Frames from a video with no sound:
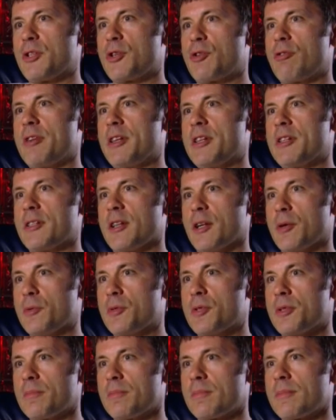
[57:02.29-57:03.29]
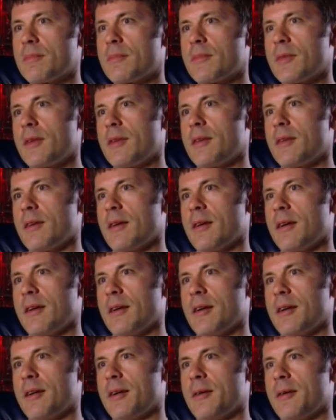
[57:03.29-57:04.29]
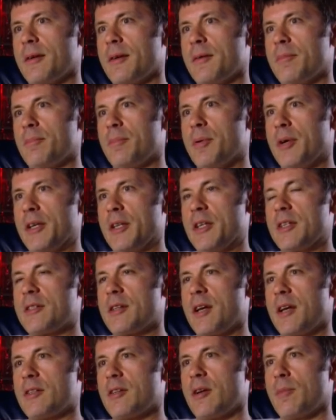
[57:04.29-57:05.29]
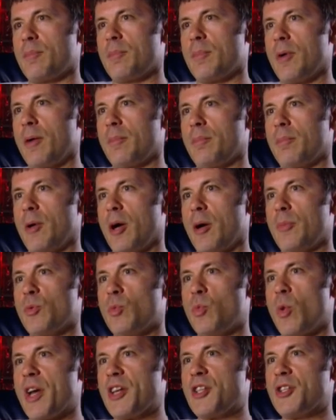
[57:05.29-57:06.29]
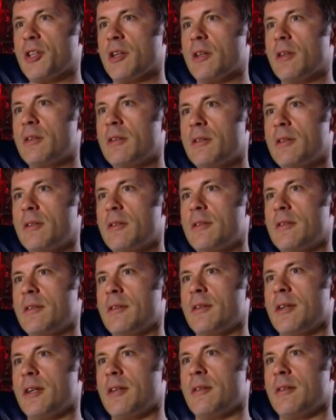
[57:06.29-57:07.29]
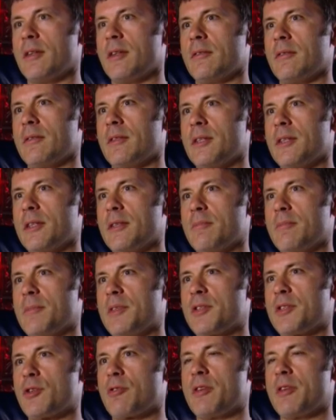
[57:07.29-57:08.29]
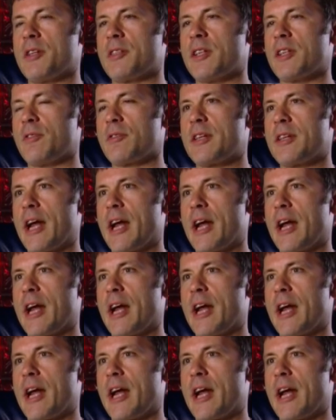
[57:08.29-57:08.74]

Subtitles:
Mr. Creosote. But in this case, I'm the waiter, and the Mr.